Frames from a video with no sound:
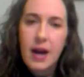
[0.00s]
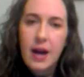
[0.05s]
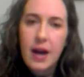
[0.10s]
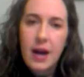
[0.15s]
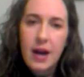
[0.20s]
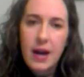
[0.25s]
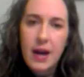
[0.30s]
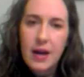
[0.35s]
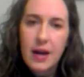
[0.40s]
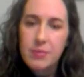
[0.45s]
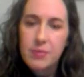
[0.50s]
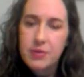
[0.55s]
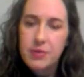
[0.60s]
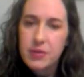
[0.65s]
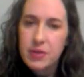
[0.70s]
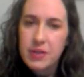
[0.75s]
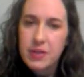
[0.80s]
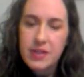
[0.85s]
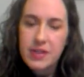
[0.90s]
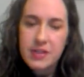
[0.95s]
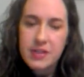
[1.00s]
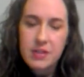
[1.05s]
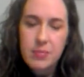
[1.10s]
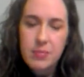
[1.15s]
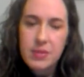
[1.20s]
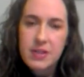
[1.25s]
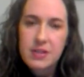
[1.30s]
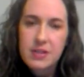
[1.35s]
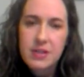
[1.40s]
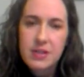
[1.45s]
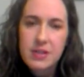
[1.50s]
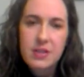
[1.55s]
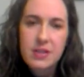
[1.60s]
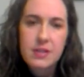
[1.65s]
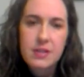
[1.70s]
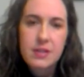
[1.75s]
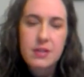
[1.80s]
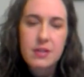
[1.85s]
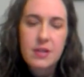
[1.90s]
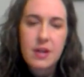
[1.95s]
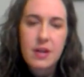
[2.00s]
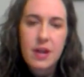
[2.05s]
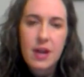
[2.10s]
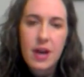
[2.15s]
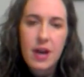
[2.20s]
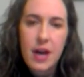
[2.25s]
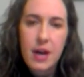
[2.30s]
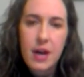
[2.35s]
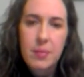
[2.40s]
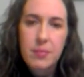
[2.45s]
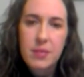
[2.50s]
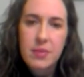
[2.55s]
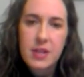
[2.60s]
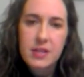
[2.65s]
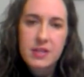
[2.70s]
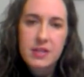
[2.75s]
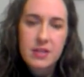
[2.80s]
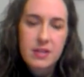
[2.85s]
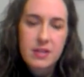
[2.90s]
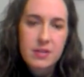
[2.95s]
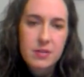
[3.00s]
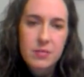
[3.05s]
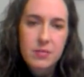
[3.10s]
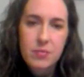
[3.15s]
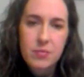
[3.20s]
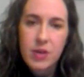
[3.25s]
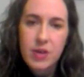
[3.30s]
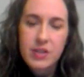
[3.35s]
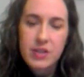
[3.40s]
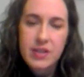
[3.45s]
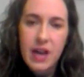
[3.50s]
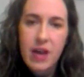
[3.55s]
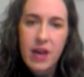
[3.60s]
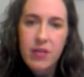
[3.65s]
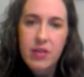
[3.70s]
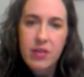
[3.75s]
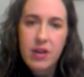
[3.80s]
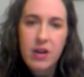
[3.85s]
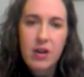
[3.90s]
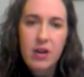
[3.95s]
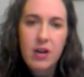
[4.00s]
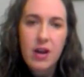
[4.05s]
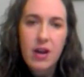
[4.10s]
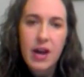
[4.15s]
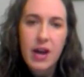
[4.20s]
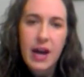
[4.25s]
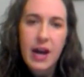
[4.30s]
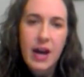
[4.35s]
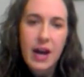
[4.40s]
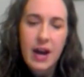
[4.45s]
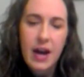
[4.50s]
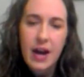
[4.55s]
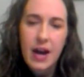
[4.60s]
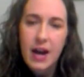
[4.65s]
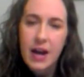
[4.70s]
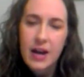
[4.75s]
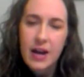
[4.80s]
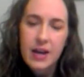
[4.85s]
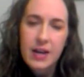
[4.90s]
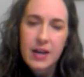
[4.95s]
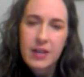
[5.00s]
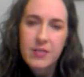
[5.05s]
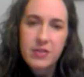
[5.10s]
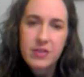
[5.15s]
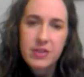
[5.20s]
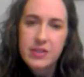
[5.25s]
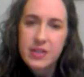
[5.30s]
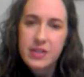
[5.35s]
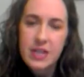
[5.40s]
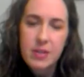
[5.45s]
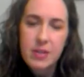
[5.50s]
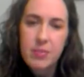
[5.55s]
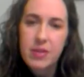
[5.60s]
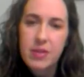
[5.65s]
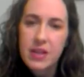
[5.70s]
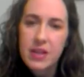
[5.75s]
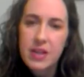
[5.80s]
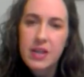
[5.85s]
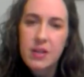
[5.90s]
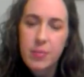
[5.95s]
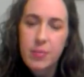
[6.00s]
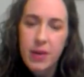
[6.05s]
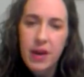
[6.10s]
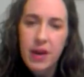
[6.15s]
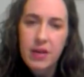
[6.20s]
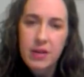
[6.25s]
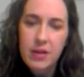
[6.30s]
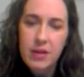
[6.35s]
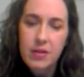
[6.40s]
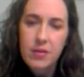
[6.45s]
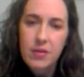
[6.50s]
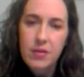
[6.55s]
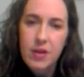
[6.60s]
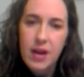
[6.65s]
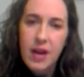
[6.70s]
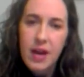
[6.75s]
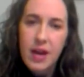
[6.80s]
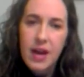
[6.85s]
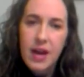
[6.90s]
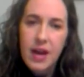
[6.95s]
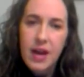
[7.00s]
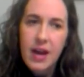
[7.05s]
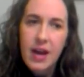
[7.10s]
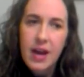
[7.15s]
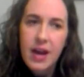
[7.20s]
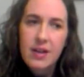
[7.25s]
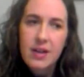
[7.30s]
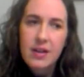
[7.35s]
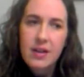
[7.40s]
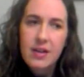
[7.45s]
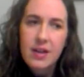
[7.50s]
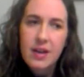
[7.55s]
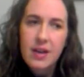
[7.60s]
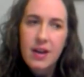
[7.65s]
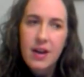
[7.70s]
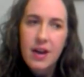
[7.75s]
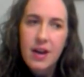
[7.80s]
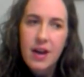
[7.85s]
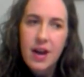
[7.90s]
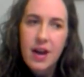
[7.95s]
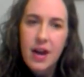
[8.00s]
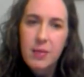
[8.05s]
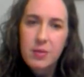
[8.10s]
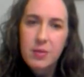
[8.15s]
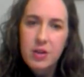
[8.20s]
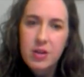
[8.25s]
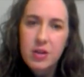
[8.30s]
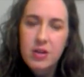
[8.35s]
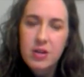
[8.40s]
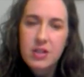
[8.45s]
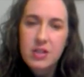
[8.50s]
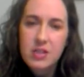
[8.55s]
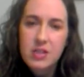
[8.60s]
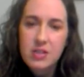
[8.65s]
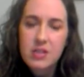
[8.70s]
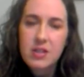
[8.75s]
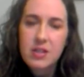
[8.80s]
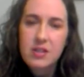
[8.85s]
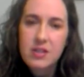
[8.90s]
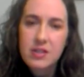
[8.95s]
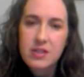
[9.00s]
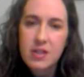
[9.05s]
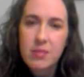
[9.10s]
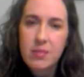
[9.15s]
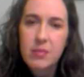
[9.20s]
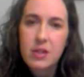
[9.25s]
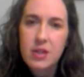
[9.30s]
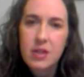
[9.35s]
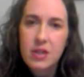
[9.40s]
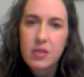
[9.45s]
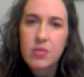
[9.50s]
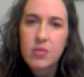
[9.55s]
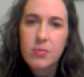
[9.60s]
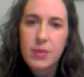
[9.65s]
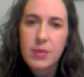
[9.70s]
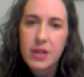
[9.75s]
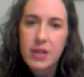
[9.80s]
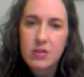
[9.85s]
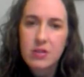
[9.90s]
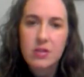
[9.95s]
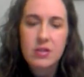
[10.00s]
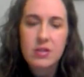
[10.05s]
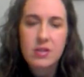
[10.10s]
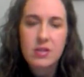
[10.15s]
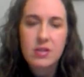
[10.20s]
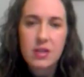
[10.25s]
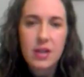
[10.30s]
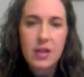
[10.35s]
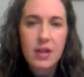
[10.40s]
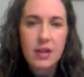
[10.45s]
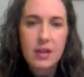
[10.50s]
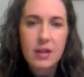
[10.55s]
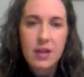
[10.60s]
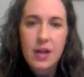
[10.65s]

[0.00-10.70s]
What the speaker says: I'm doing this as a business. This is what's out there. I just keep thinking about you. And I'm curious if this is something that you would be interested in.